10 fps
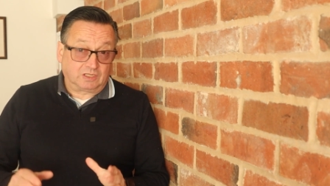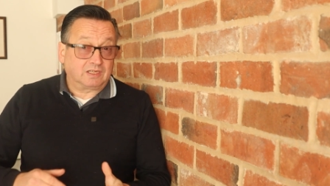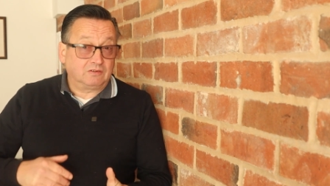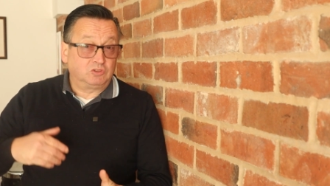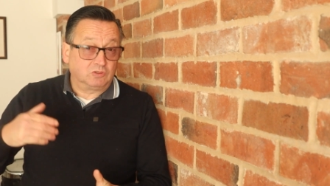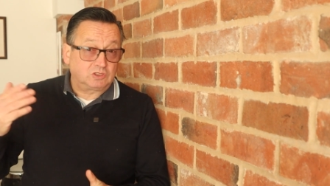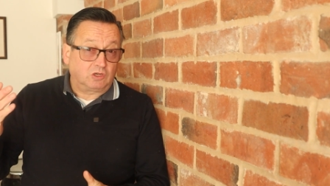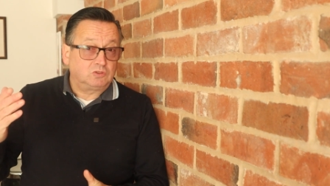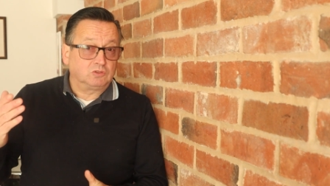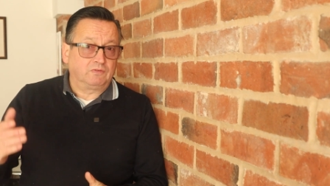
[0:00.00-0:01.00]
That gives you a
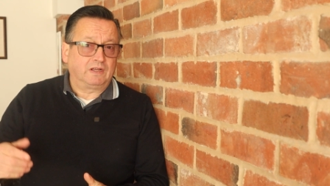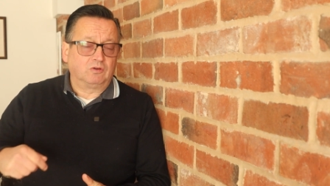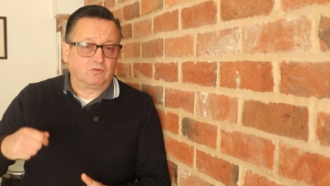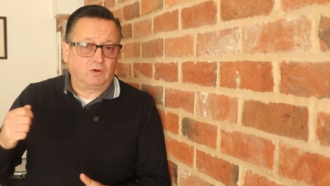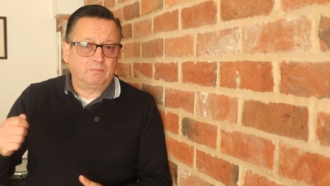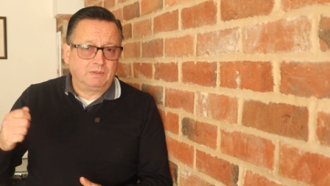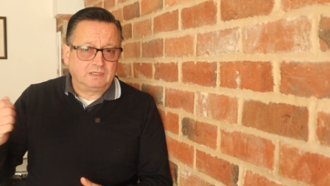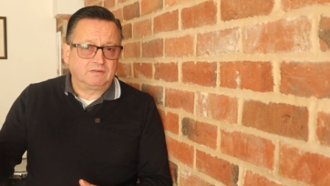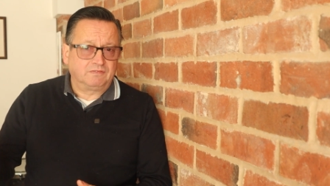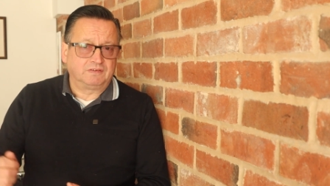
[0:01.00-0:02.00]
total value of
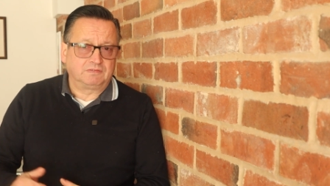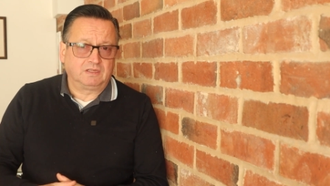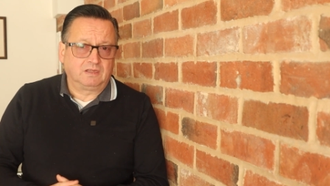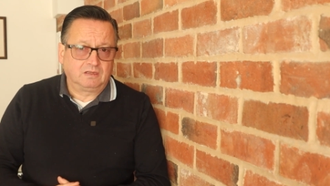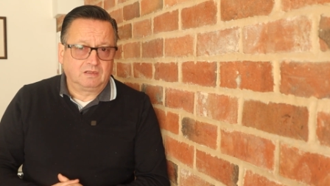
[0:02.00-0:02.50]
£1,050,000,